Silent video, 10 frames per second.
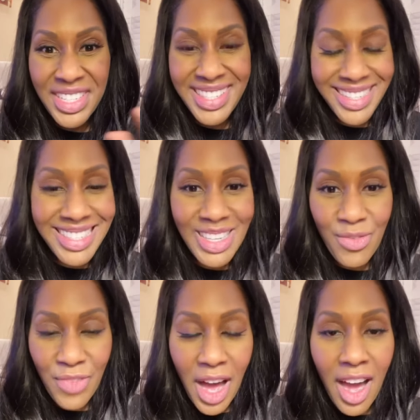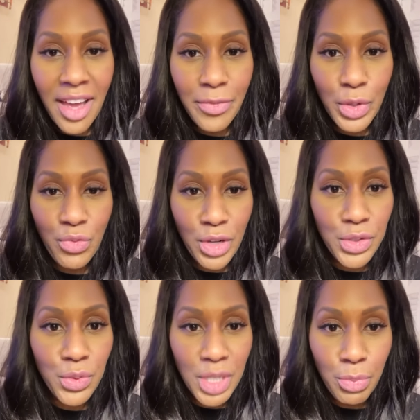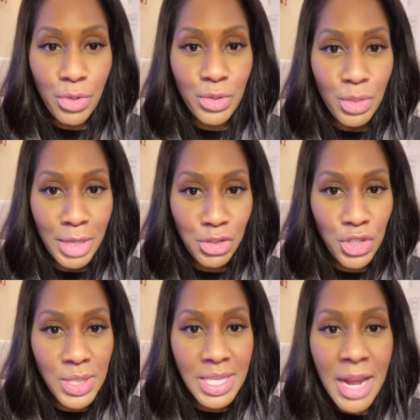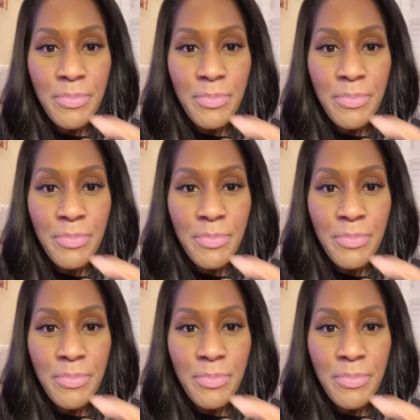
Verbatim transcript: 65 with frontotemporal dementias.